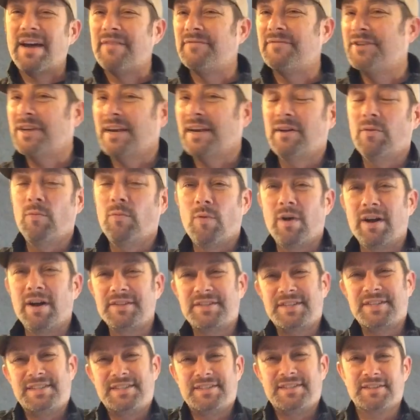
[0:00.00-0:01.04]
I've done it
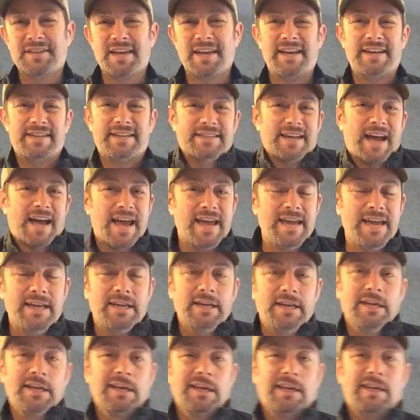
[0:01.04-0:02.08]
once. It's just kind of
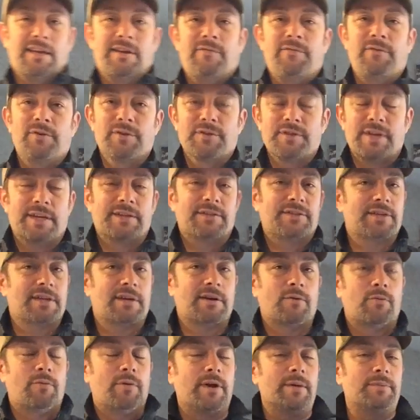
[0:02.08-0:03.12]
tight, and it feels like it's
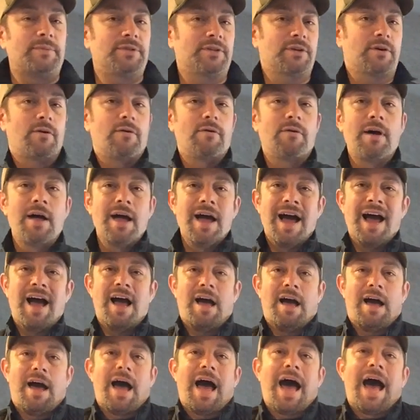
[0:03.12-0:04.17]
going to rip. So
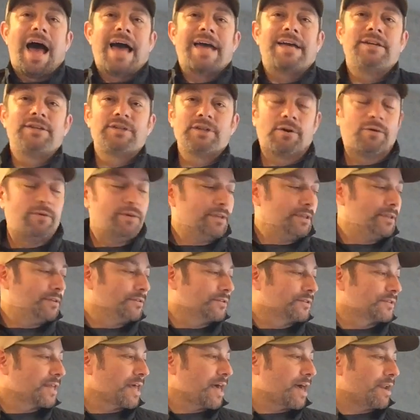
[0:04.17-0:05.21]
I don't
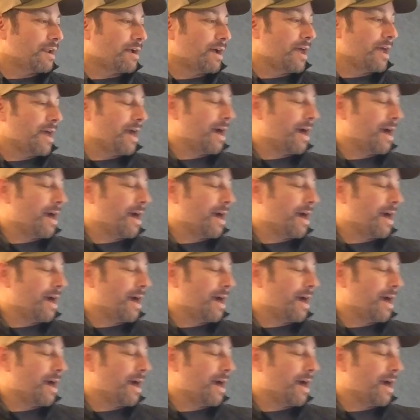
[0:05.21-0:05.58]
use that. I